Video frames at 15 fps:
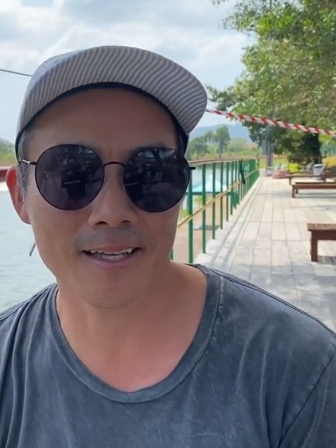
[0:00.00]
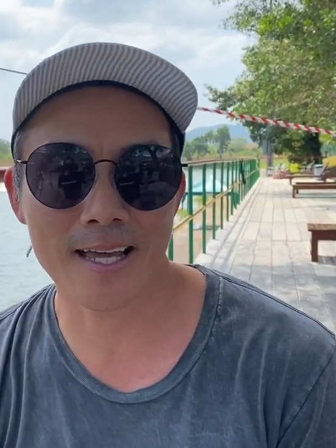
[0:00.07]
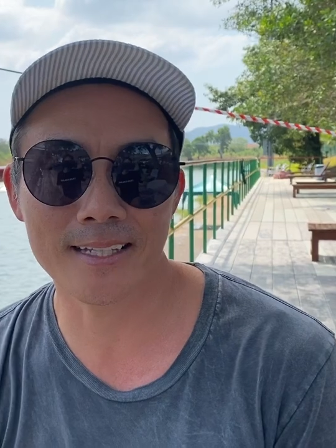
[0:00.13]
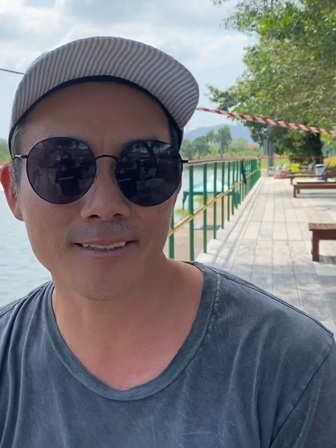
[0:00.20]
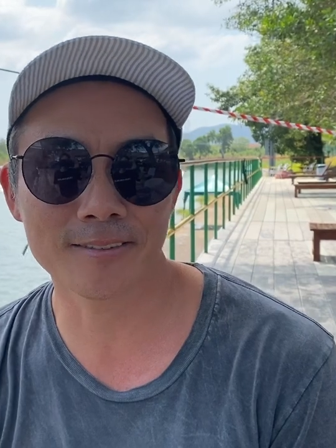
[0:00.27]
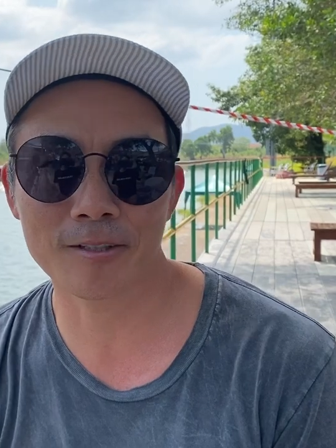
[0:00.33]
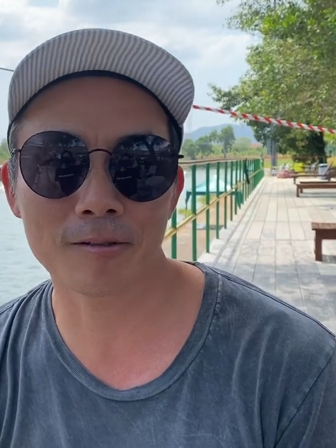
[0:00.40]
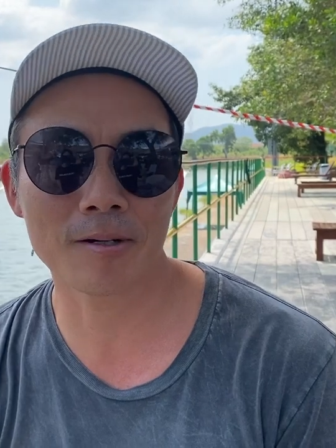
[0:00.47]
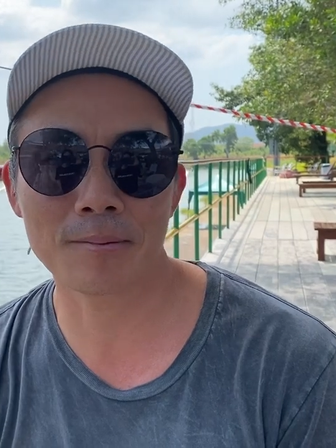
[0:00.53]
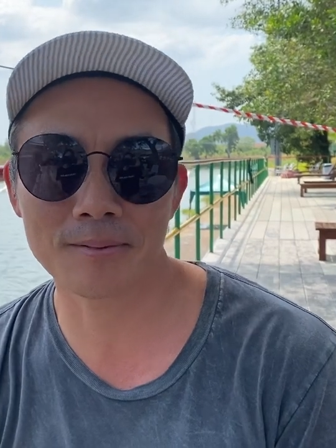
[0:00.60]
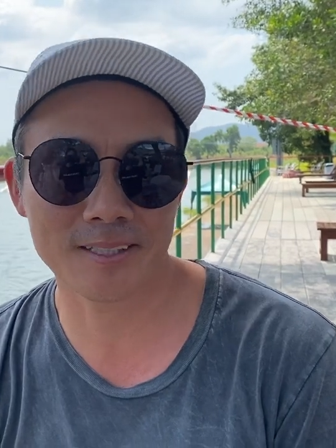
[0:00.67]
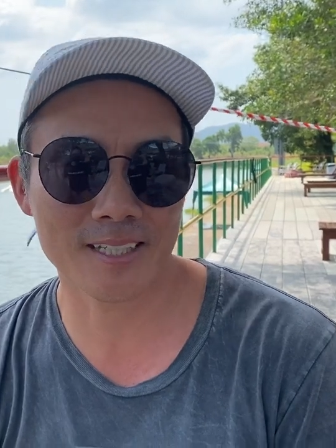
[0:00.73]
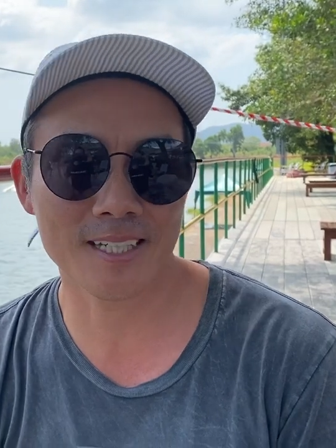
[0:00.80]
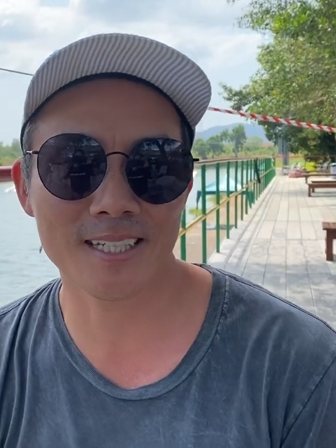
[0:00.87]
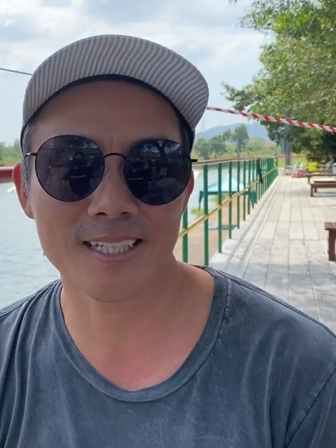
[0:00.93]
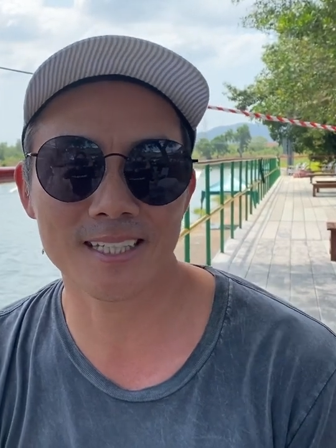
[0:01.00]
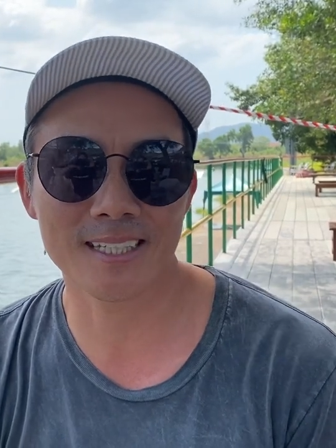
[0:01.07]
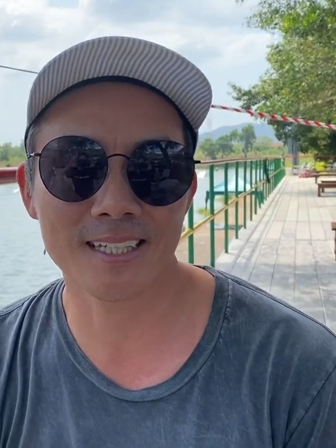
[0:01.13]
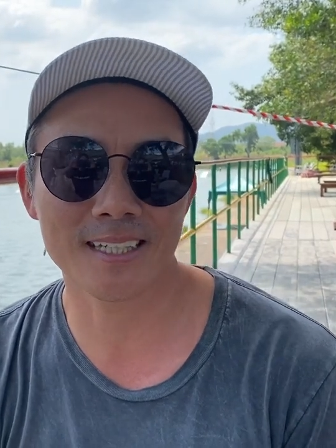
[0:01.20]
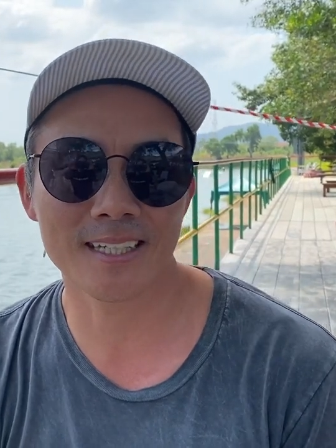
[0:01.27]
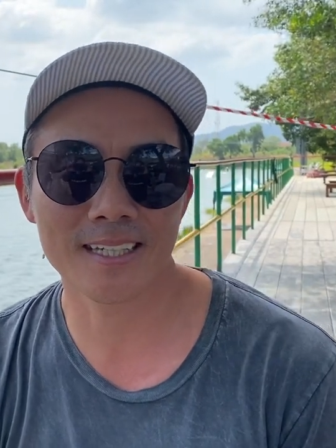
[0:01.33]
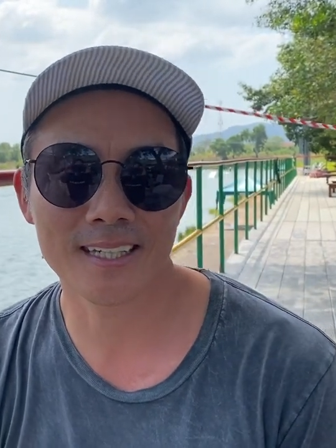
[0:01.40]
Instagram is easy.
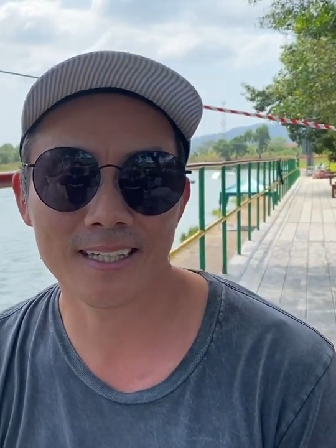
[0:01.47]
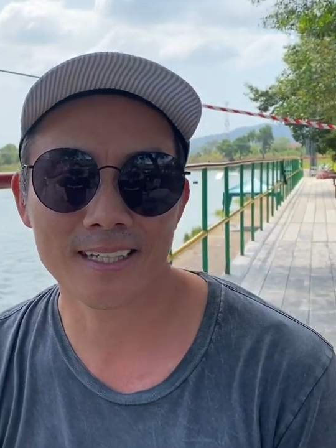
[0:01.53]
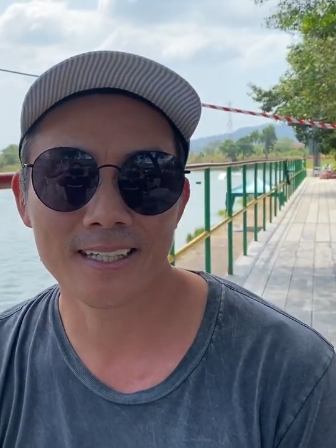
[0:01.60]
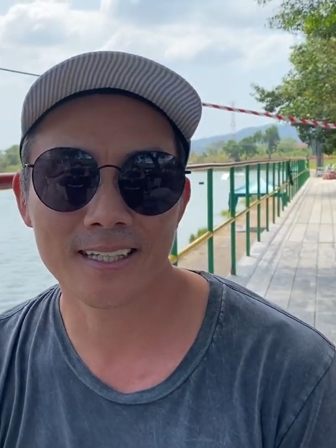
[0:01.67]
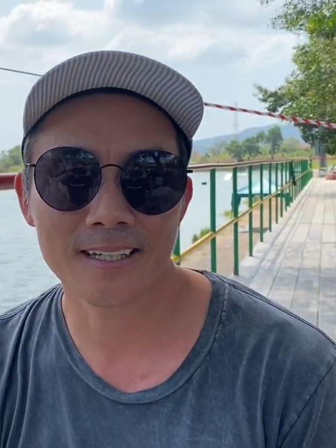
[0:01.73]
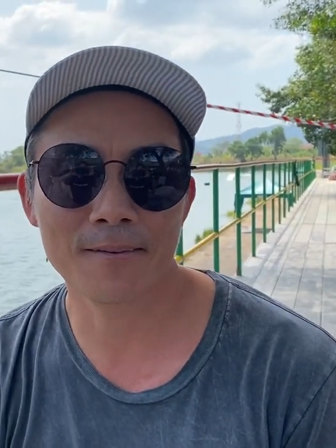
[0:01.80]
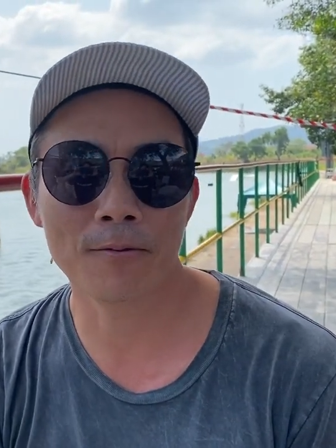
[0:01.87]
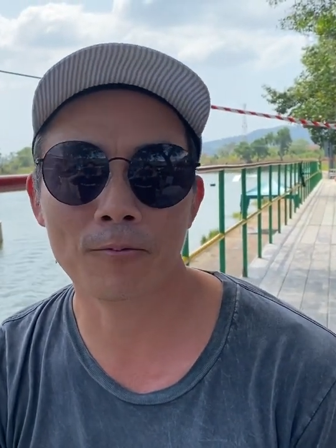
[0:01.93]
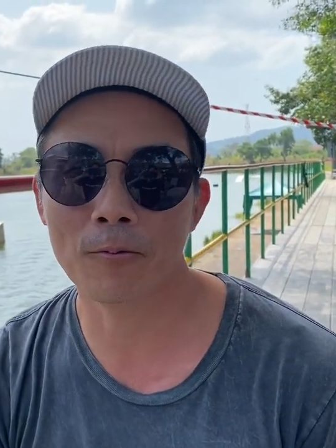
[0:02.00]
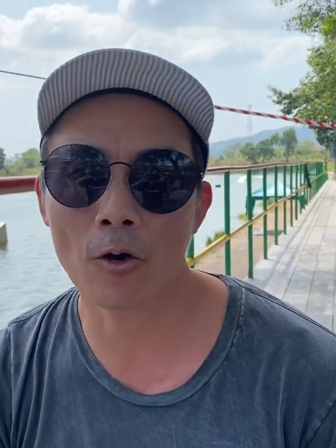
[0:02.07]
Yeah.